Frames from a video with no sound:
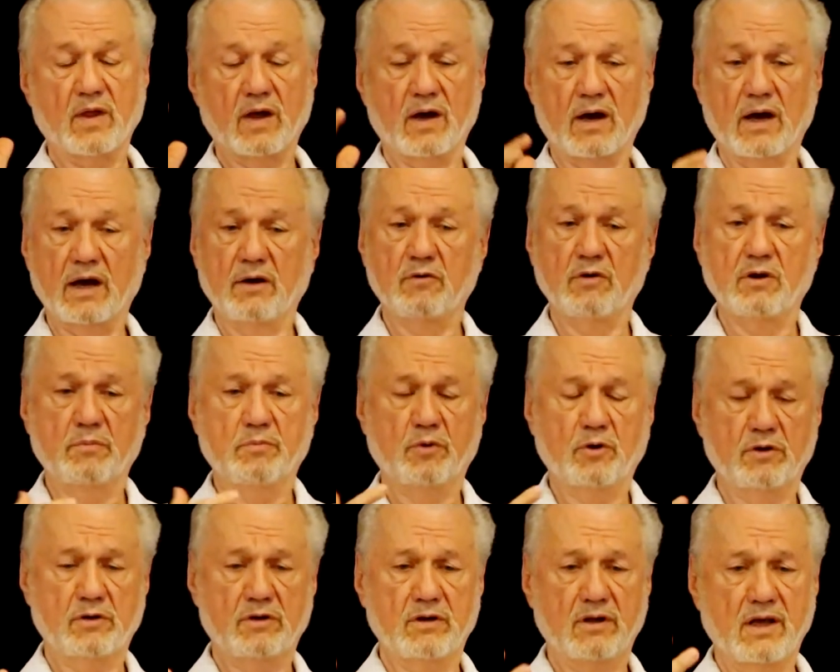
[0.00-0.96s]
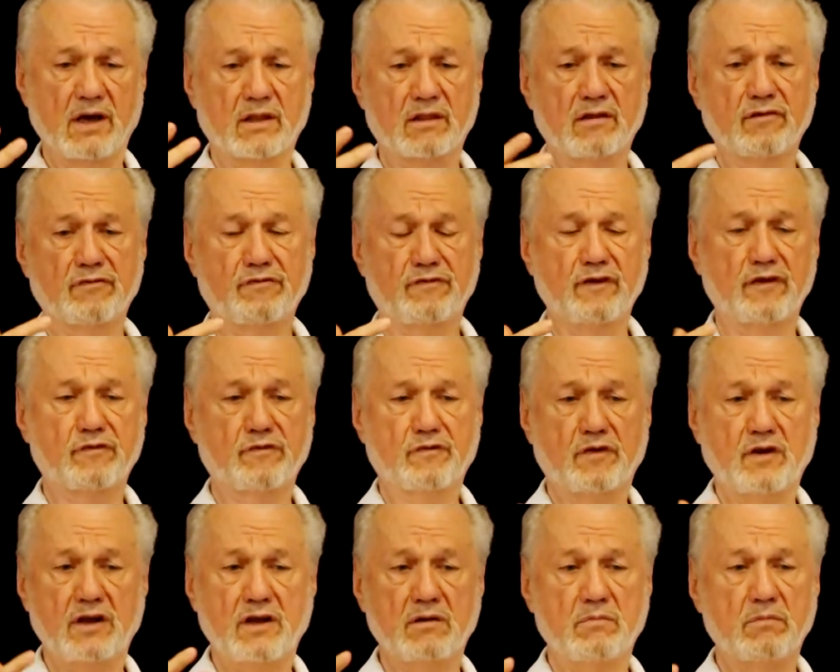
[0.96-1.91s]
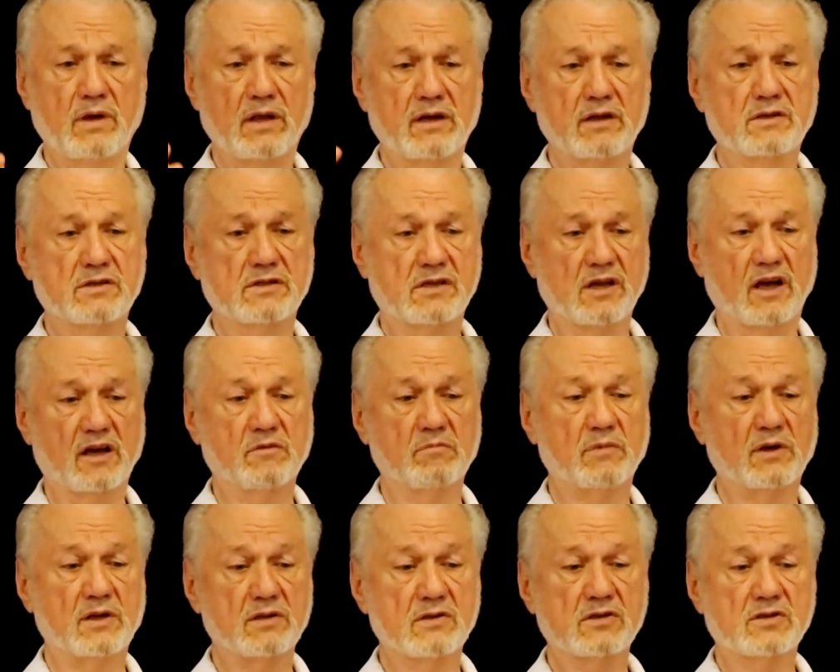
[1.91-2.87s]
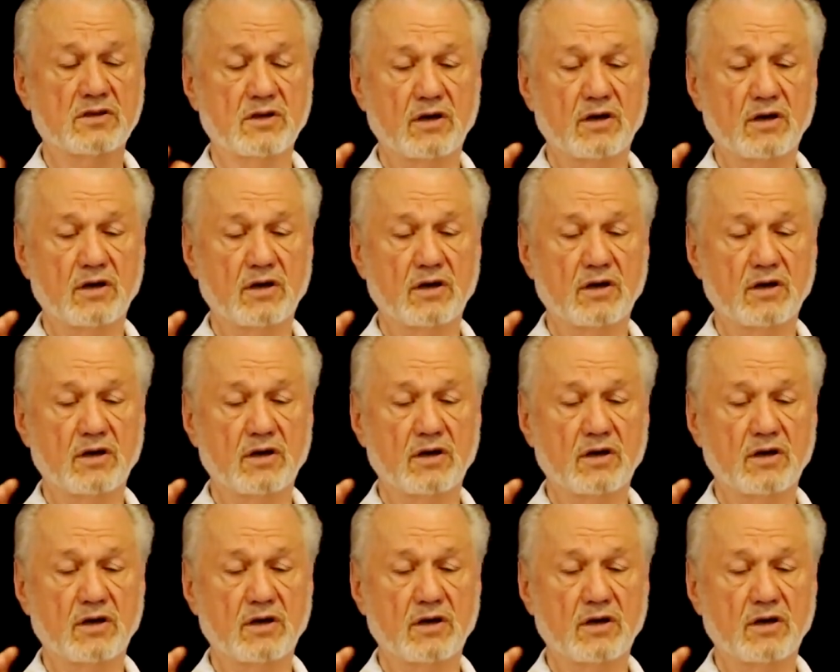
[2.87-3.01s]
I would put together 15-minute segments